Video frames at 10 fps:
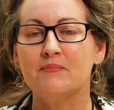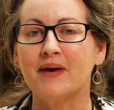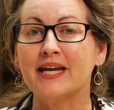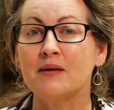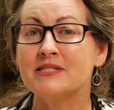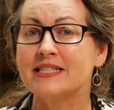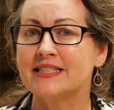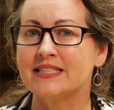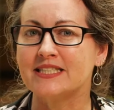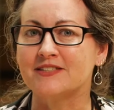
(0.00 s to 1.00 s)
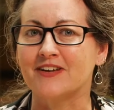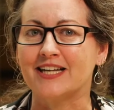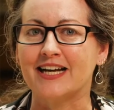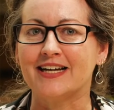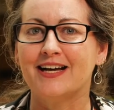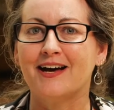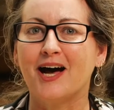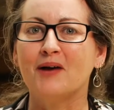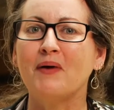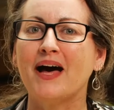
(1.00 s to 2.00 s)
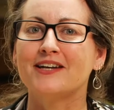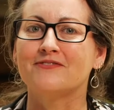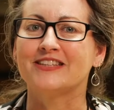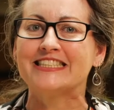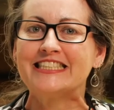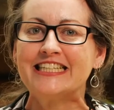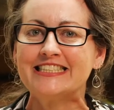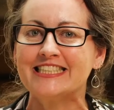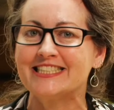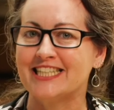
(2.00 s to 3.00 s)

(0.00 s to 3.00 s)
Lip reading: My name is Linda Chavella. I'm part of the teaching